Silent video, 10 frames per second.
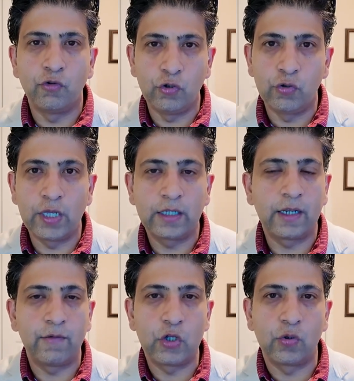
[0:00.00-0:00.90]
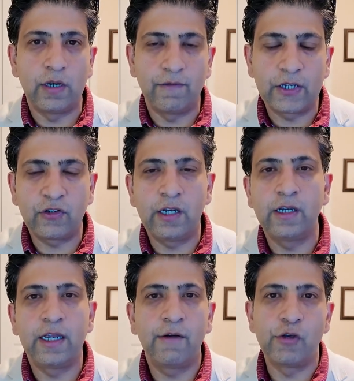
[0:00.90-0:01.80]
Do you think that we should invest in
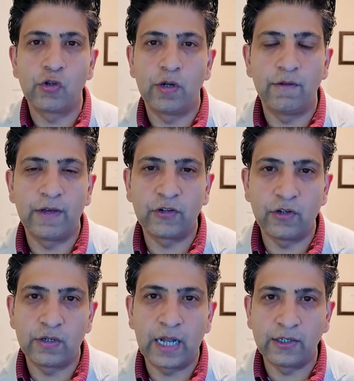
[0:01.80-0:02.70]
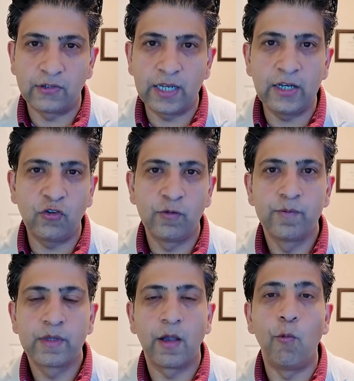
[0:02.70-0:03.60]
India? We should invest in the United States?
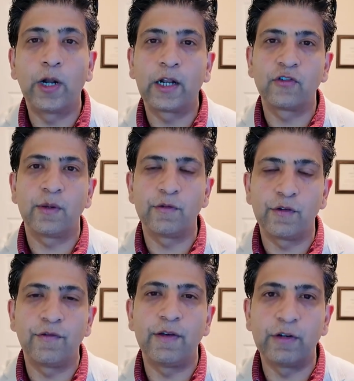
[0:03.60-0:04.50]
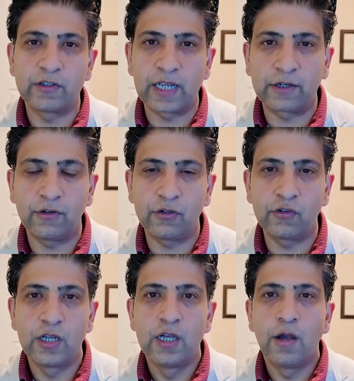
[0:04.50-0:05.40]
What are some of your favorite
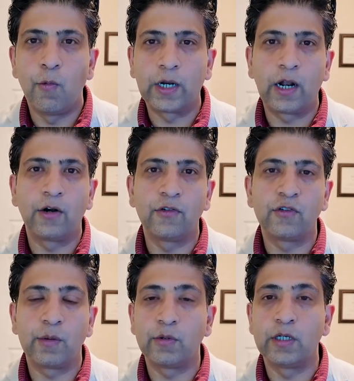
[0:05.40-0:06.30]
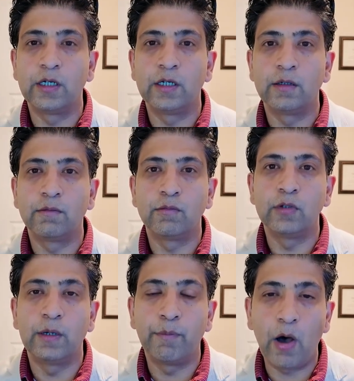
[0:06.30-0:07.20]
sectors? What are some of
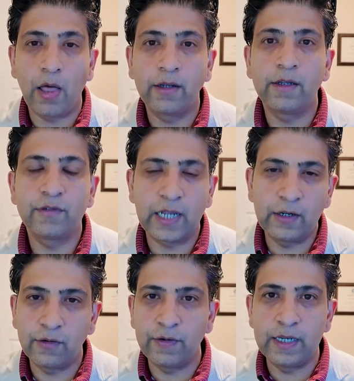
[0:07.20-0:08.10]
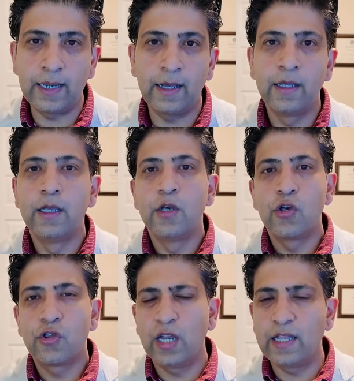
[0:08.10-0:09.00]
the positive sides of India?
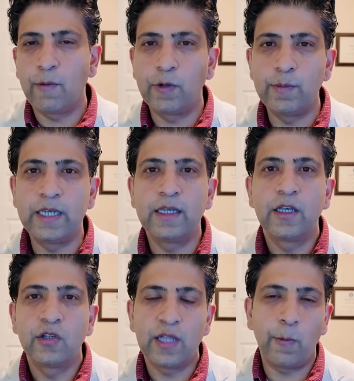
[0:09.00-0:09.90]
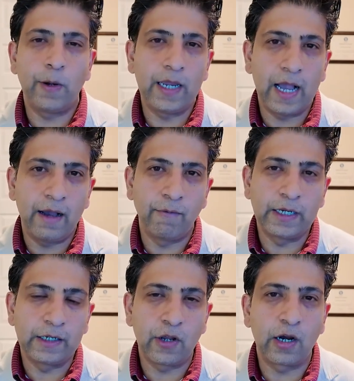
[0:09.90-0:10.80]
Share that with me. That way
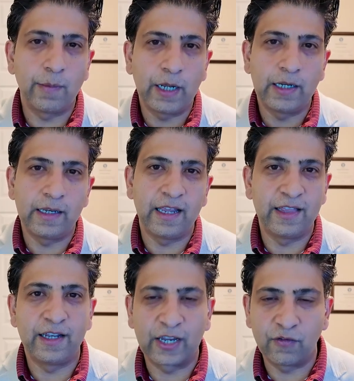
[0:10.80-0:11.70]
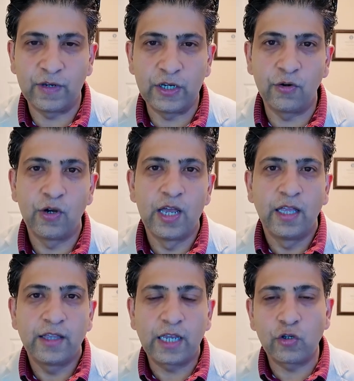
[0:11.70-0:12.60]
we can talk about it in the next video.
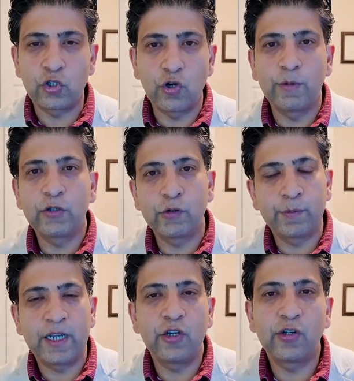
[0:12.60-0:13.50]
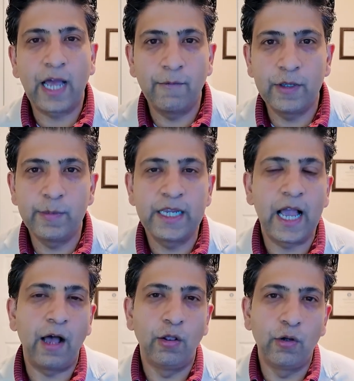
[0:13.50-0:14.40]
Thank you so much for spending your time with
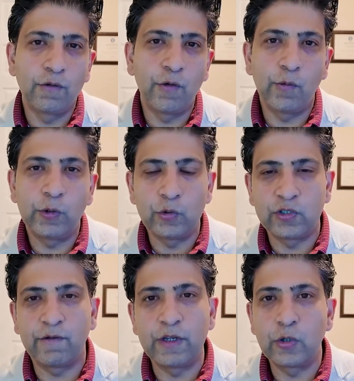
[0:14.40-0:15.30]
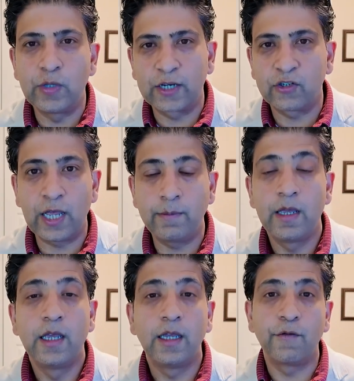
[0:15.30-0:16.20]
me. I'll look forward to serving you next
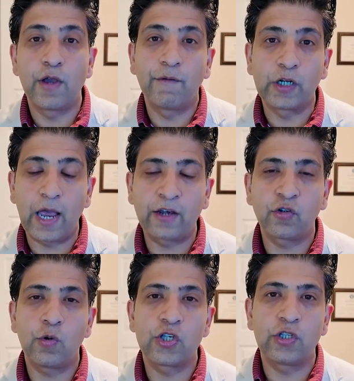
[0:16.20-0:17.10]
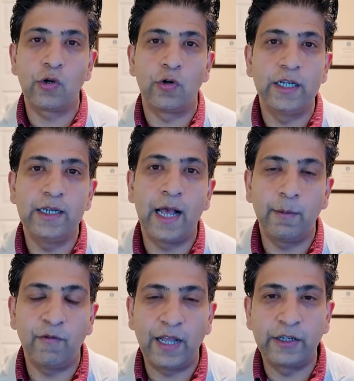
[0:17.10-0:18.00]
time. If you have a tax question or need
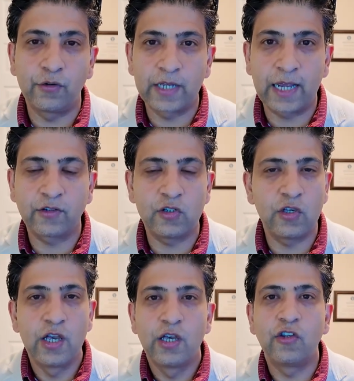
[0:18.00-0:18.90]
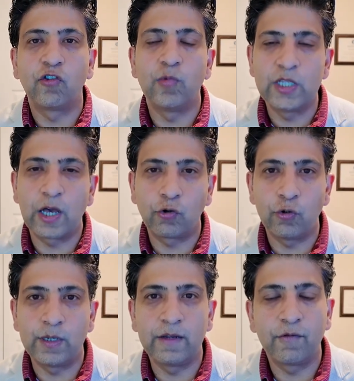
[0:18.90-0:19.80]
help filing your taxes, just reach
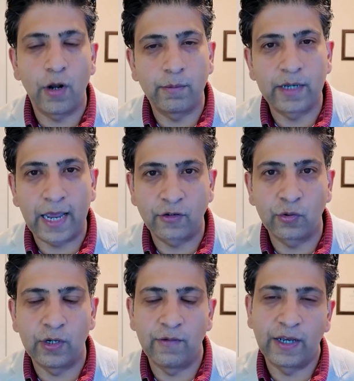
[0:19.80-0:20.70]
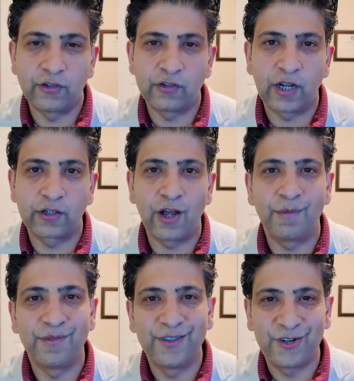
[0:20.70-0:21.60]
out to me from
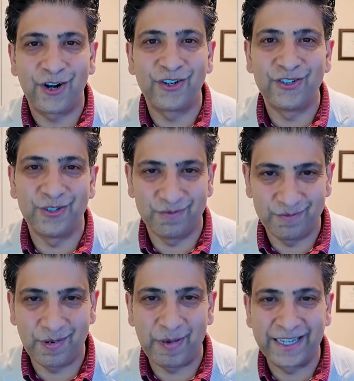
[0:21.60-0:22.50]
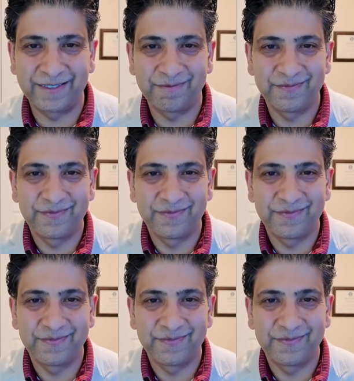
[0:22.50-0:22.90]
taxcodeadvisors.com. Talk to you soon. Bye-bye.